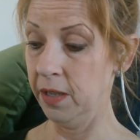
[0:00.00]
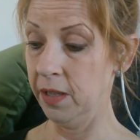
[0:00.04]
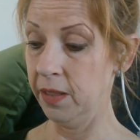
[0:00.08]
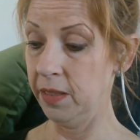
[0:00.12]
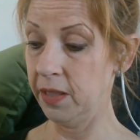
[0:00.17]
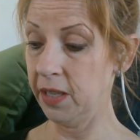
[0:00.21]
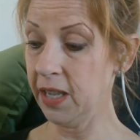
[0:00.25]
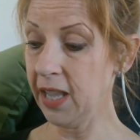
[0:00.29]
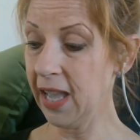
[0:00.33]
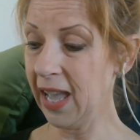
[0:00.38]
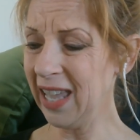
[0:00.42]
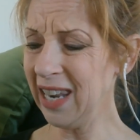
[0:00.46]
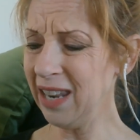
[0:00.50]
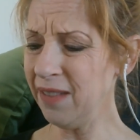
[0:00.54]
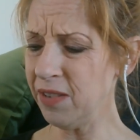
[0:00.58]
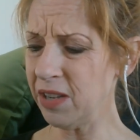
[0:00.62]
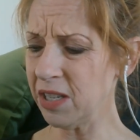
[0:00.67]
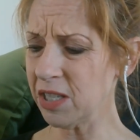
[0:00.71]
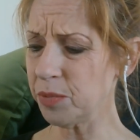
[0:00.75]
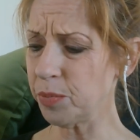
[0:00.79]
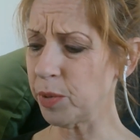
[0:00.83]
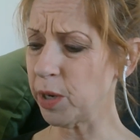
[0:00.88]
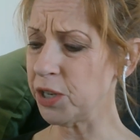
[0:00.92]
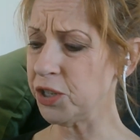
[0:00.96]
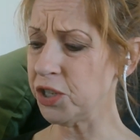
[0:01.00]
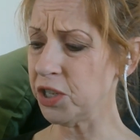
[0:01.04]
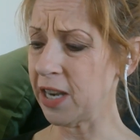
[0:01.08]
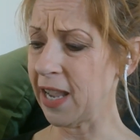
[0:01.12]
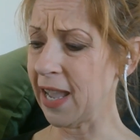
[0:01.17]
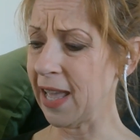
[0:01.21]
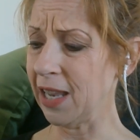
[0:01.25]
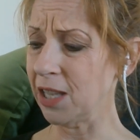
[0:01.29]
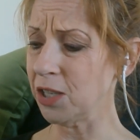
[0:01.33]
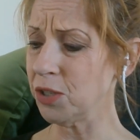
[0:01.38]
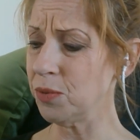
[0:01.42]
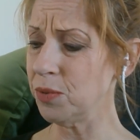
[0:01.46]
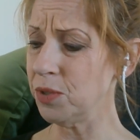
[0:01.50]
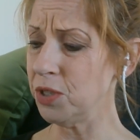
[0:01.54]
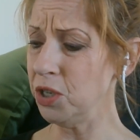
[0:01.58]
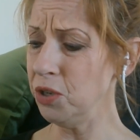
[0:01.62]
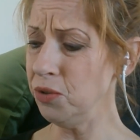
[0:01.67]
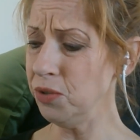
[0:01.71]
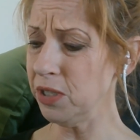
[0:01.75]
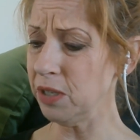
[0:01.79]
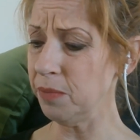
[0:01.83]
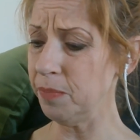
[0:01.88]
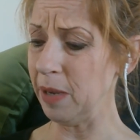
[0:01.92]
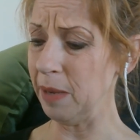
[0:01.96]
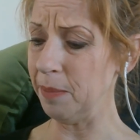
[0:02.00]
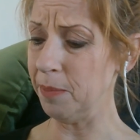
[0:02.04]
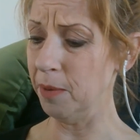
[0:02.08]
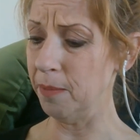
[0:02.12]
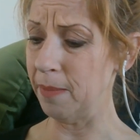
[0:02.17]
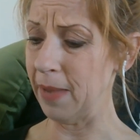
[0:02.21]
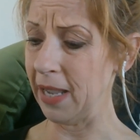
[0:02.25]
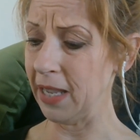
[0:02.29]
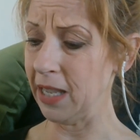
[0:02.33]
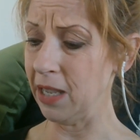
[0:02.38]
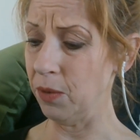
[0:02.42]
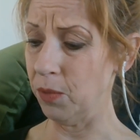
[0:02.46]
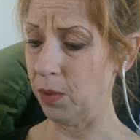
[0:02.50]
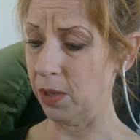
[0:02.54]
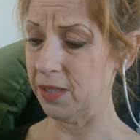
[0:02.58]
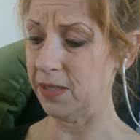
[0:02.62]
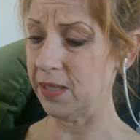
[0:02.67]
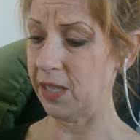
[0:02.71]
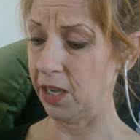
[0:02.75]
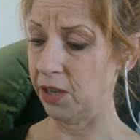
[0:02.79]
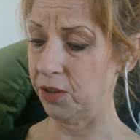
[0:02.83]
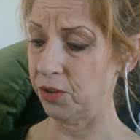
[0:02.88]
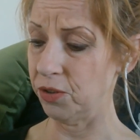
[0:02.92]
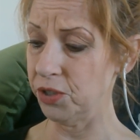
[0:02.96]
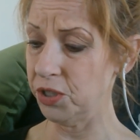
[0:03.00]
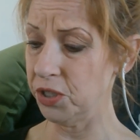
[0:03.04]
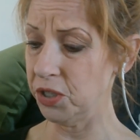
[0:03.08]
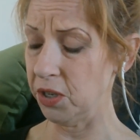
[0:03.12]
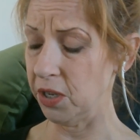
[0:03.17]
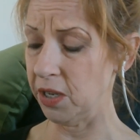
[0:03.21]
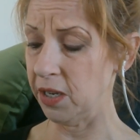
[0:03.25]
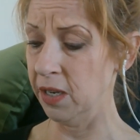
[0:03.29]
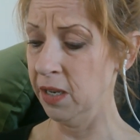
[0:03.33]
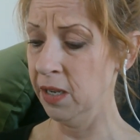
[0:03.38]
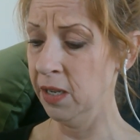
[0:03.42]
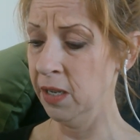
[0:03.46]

the kind of expression Alex was used to people making once they understood.